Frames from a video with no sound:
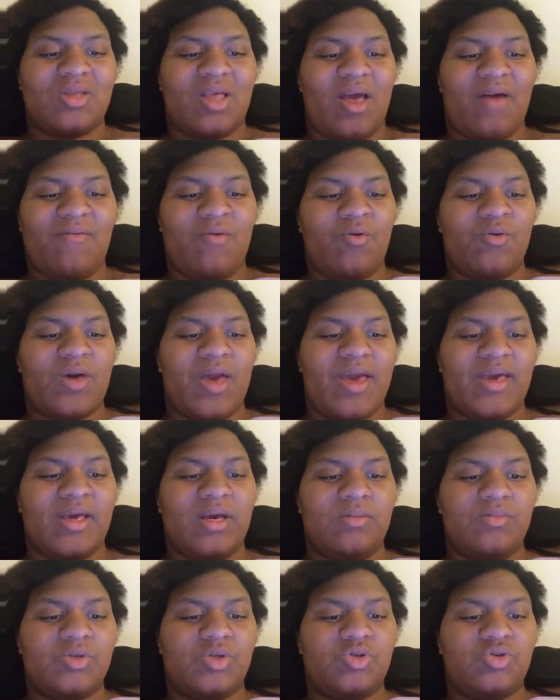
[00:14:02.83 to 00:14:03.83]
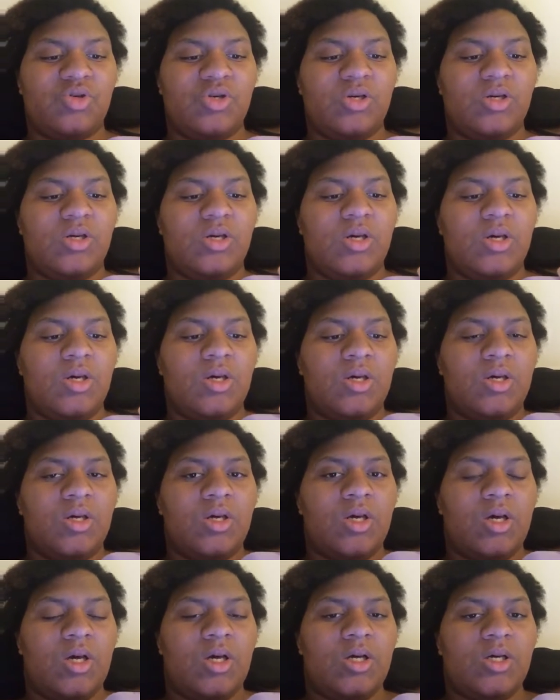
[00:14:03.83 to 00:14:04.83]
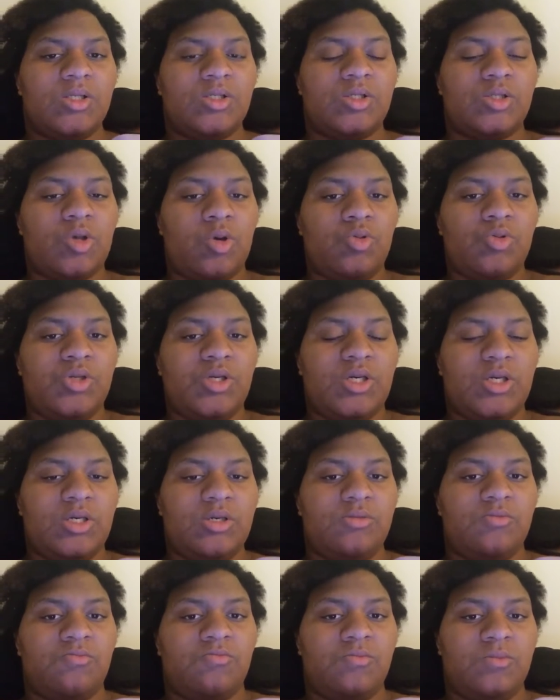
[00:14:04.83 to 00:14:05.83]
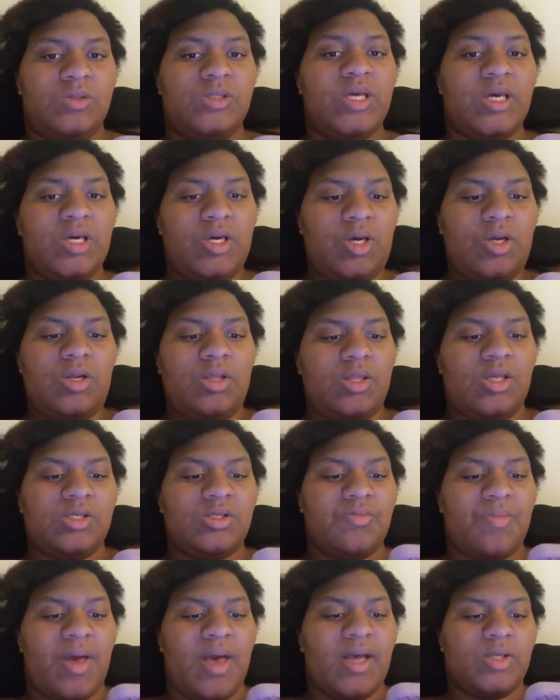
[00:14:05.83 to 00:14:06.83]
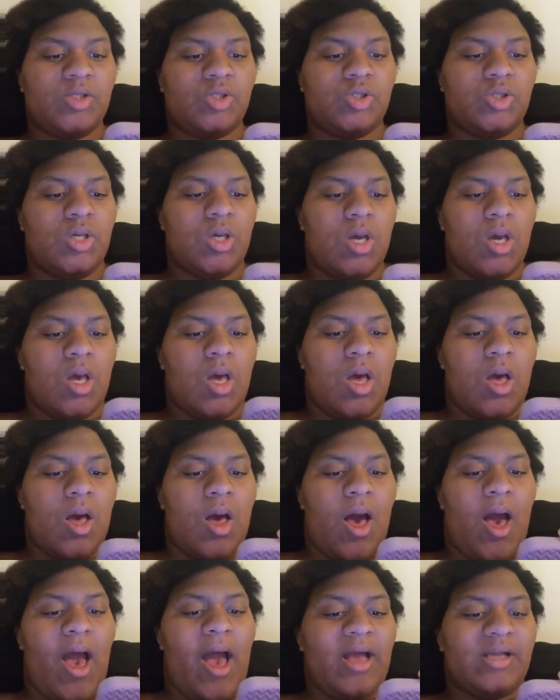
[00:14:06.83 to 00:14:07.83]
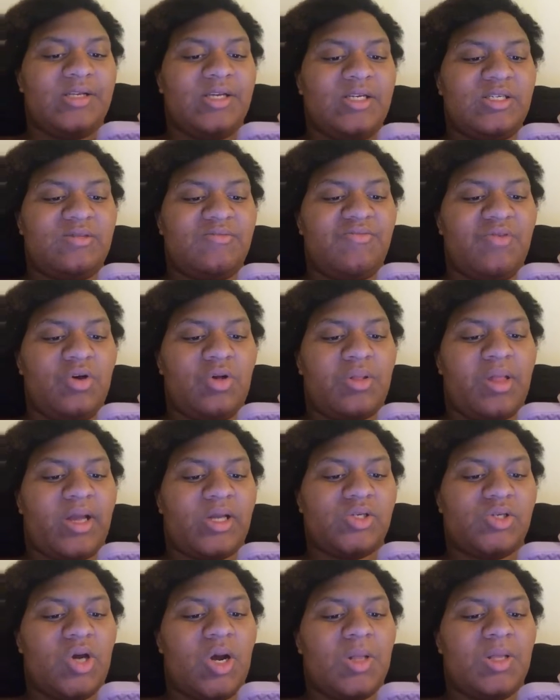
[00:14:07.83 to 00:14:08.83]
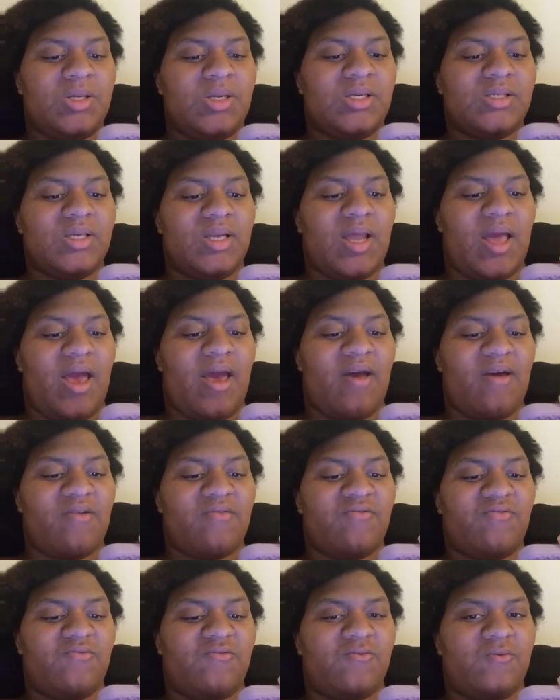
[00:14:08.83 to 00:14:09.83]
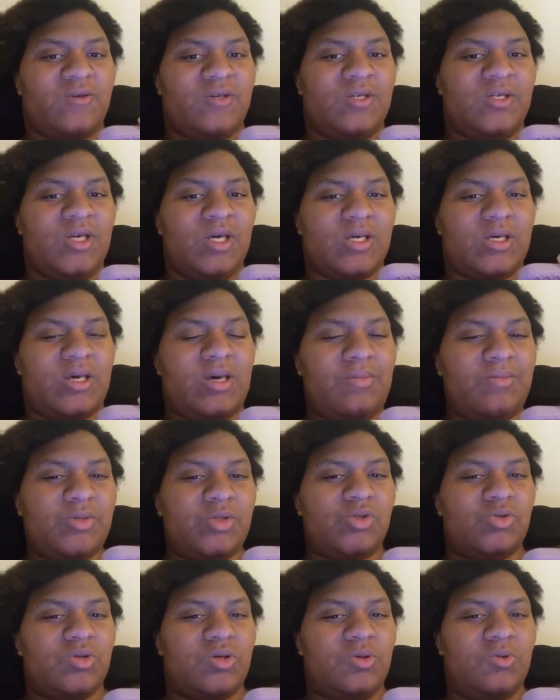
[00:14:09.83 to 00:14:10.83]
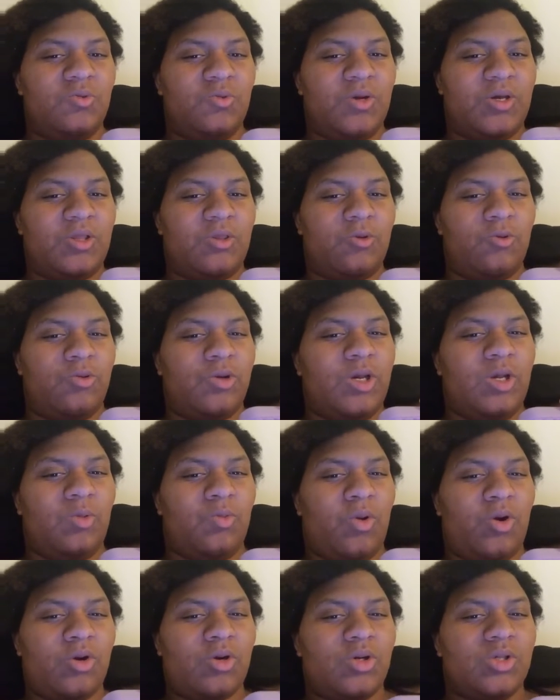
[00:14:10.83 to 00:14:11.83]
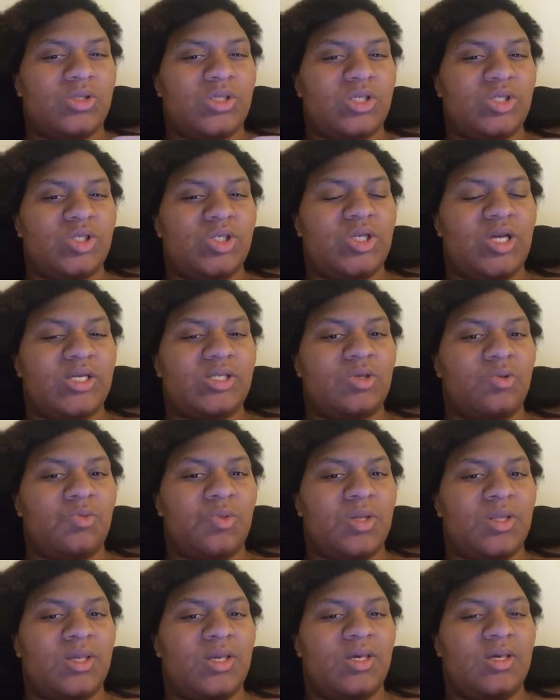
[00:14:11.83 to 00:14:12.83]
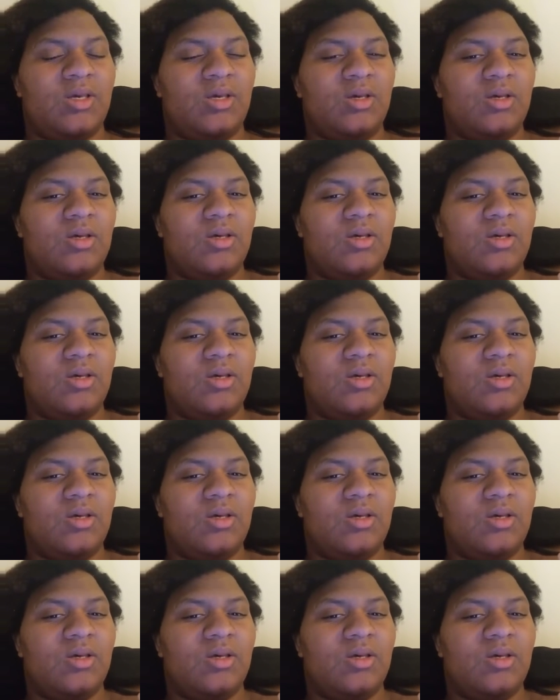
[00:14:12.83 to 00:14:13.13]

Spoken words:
They have okay chemistry. Sonya did good in this match. I just feel like Charlotte doesn't have good chemistry with green workers, and she doesn't really